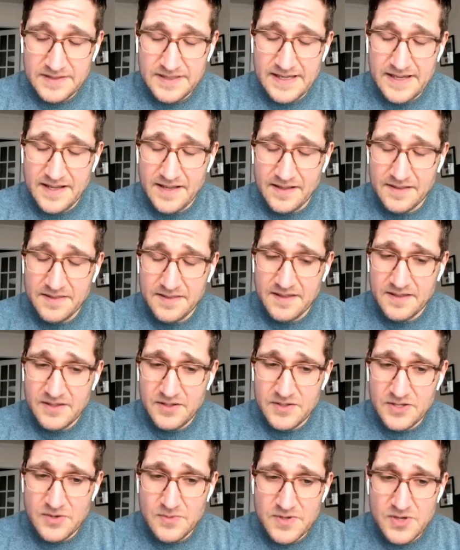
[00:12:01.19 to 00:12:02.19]
Yeah,
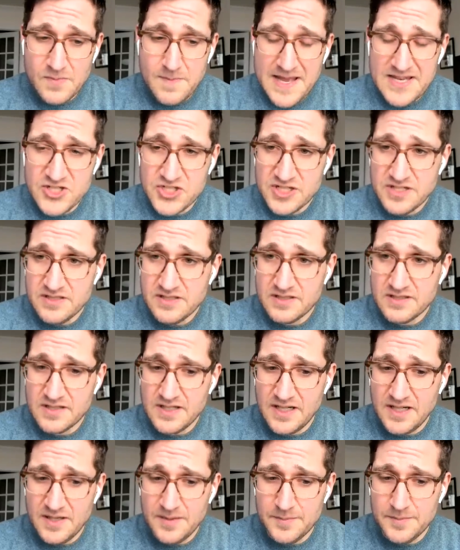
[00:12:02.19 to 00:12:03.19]
you mentioned
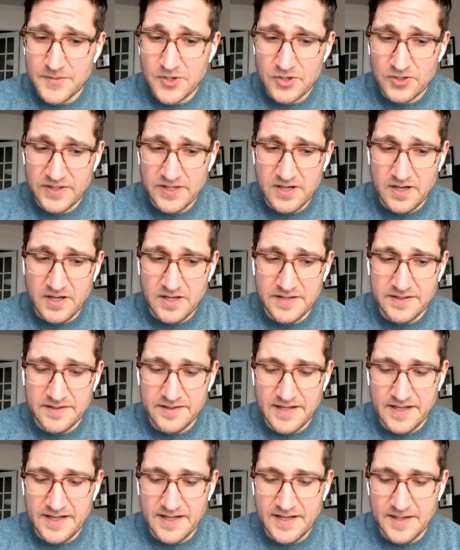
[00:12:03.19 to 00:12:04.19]
early
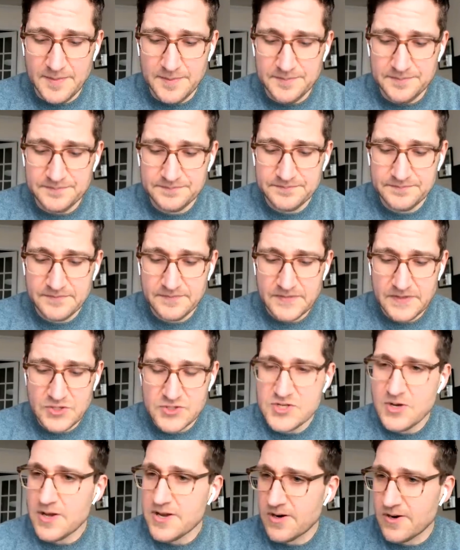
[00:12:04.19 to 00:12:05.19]
on
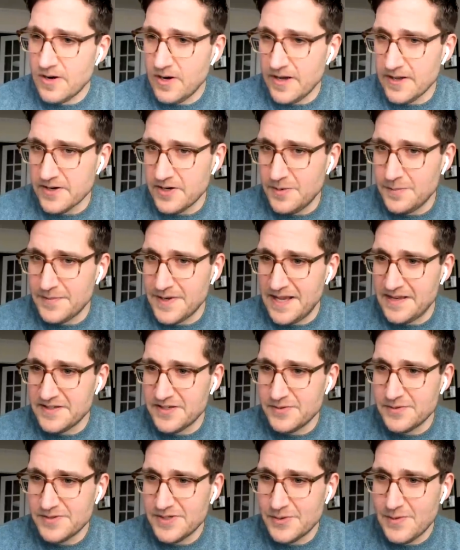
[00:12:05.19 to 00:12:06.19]
your daughter Autumn, and
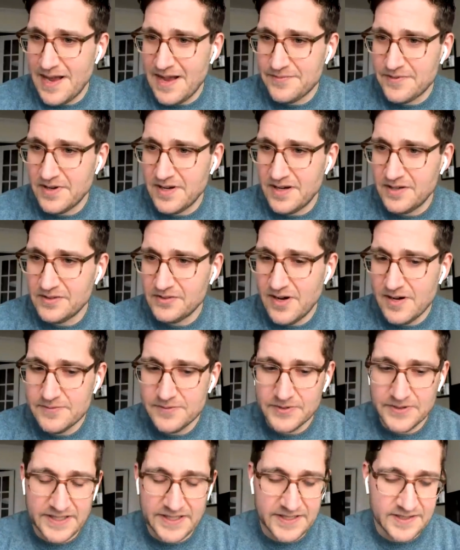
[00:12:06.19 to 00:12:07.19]
you have a
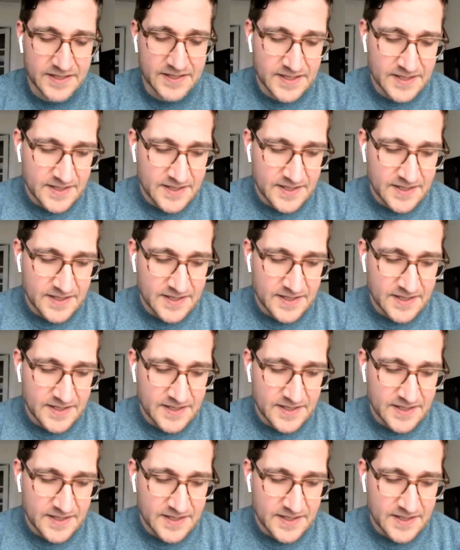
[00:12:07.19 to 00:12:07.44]
lovely